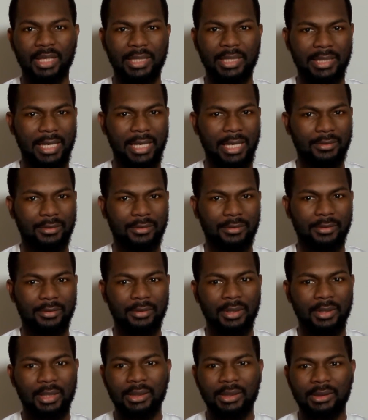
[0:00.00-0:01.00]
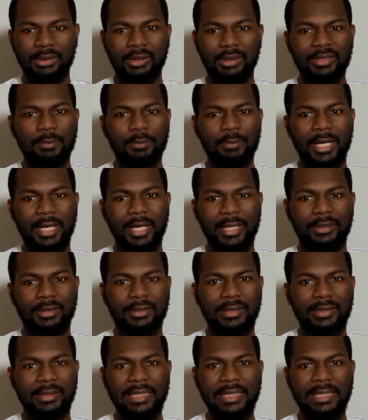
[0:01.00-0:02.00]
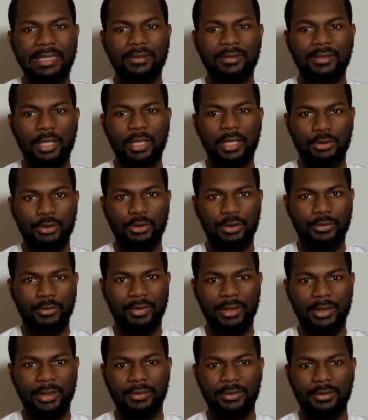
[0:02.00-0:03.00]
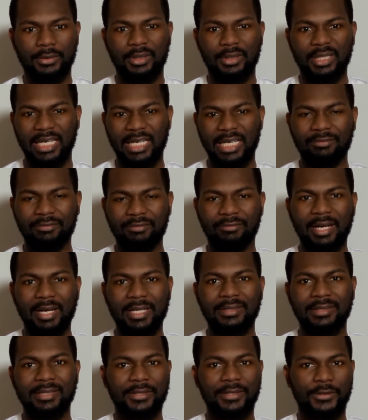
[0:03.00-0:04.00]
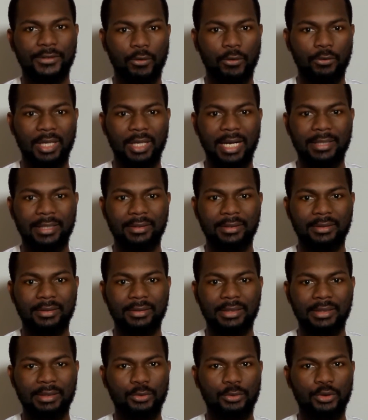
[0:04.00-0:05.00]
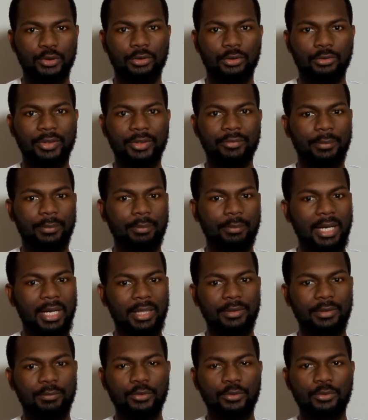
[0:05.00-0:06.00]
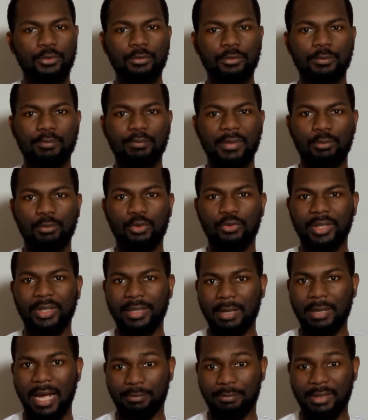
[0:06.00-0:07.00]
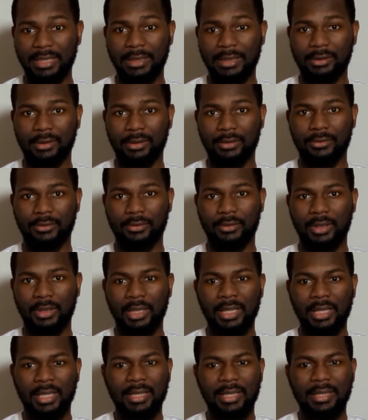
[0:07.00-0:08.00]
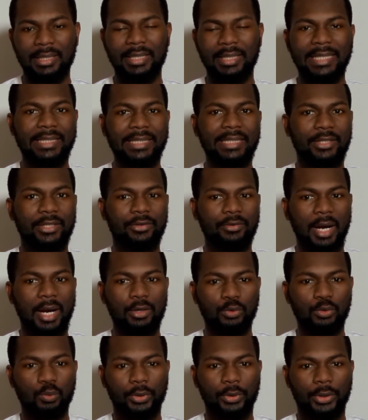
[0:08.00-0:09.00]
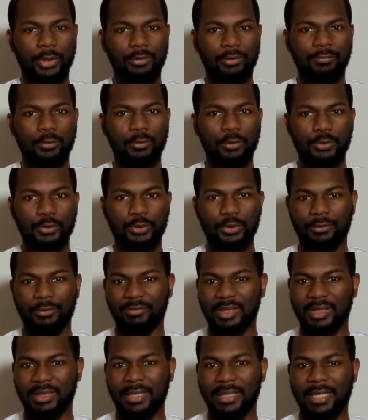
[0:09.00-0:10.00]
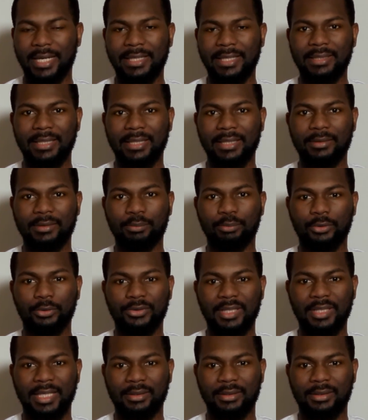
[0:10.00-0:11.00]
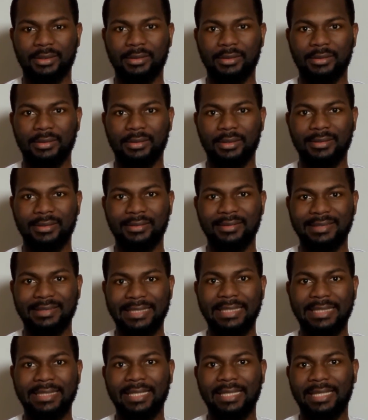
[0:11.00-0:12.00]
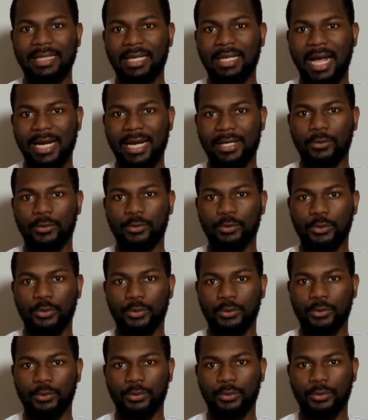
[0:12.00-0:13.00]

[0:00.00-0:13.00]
Yet, despite these constraints, infants and toddlers demonstrate remarkable memory abilities, laying the groundwork for sophisticated processes seen in adulthood.